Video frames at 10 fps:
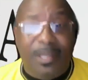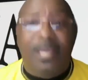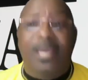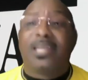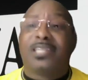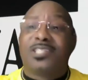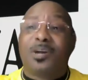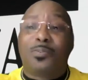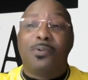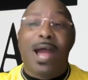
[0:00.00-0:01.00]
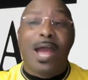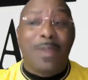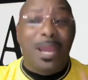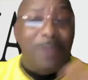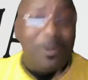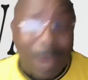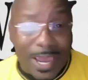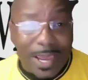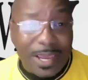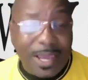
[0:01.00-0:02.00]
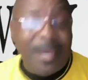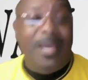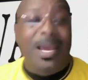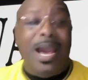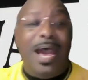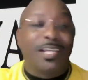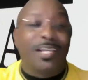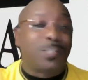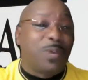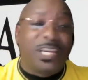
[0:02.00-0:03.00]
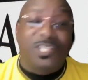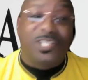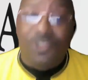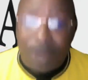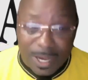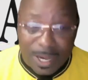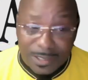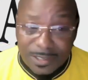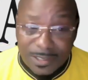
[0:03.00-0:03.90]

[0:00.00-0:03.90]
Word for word: It is the primary way God speaks to us.